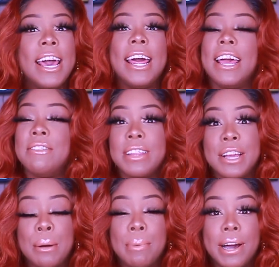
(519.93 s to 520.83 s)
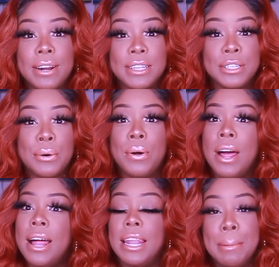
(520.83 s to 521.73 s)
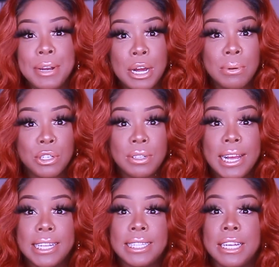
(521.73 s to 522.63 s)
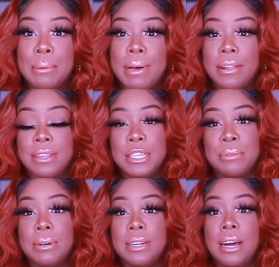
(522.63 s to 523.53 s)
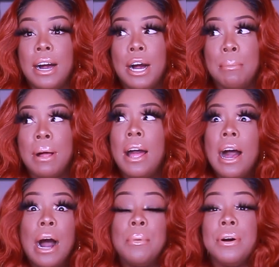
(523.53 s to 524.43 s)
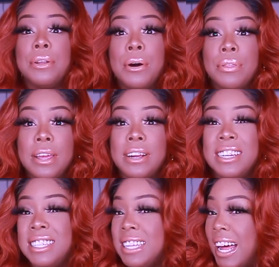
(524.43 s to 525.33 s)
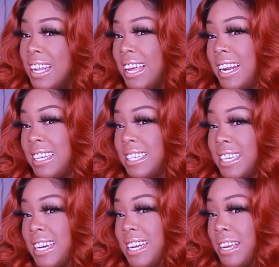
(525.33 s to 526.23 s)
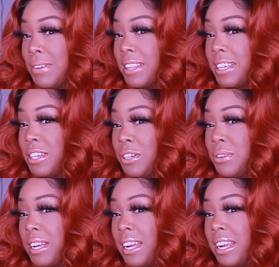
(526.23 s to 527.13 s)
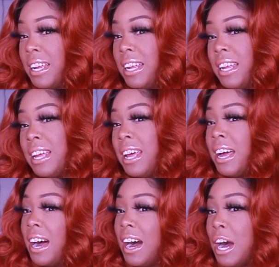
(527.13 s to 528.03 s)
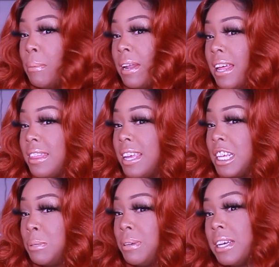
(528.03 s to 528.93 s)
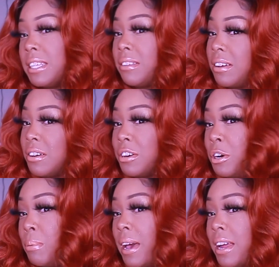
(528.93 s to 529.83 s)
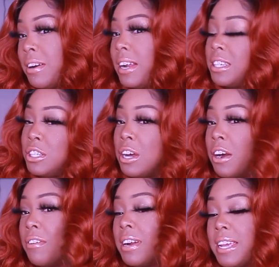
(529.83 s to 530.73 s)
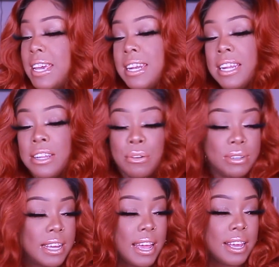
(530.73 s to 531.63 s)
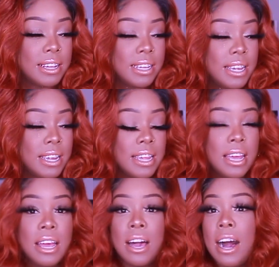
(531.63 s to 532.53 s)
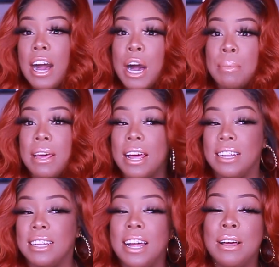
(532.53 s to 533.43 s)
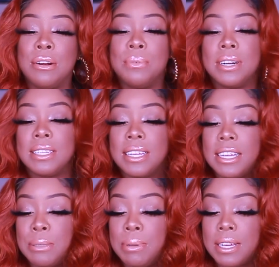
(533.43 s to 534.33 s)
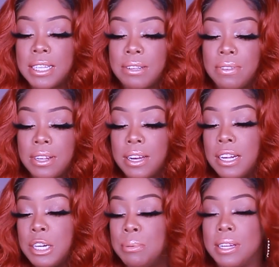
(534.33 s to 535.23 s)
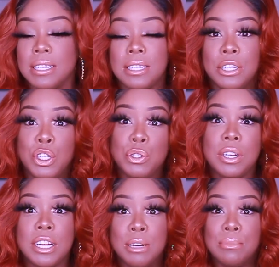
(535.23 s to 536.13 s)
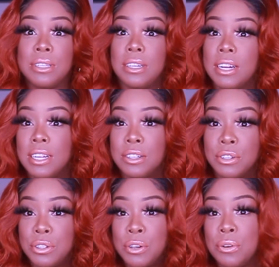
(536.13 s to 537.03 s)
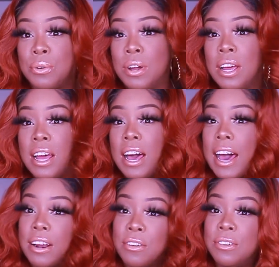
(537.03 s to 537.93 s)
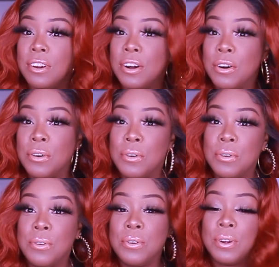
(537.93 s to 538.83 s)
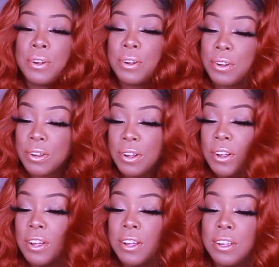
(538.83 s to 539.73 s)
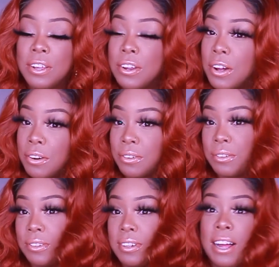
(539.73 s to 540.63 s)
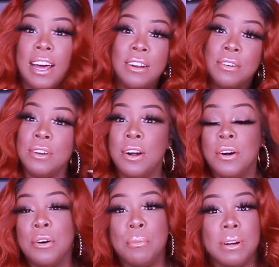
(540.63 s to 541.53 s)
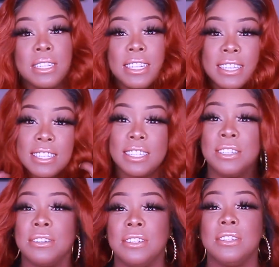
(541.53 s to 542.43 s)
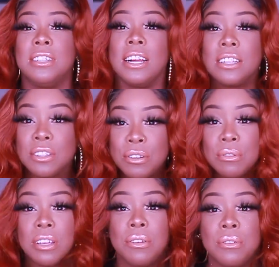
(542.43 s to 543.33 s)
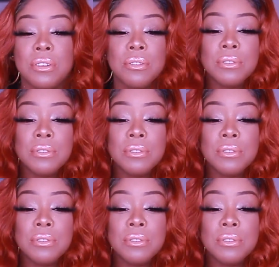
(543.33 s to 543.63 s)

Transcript: and everything about it. So So let me know what you guys think about this one. Um, I will note there is a lot of shedding with this unit, um, and I think it's because of the curl pattern, and she's already getting a little tangly. Um, and I don't want to say it's because of the color, because this unit comes in color, so I don't know, you know. I don't know, but she is still like too cute to